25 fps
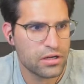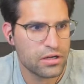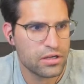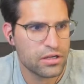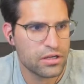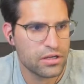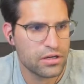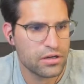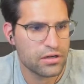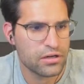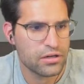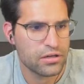Then
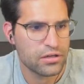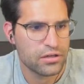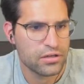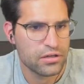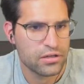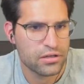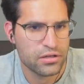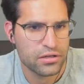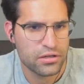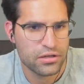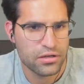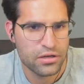here.
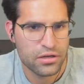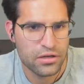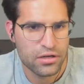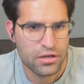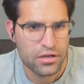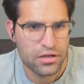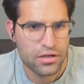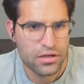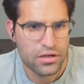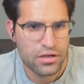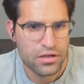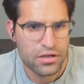
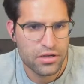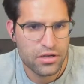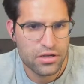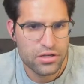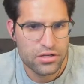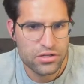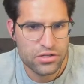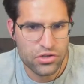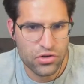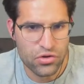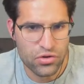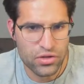
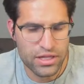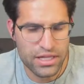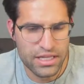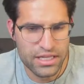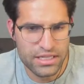So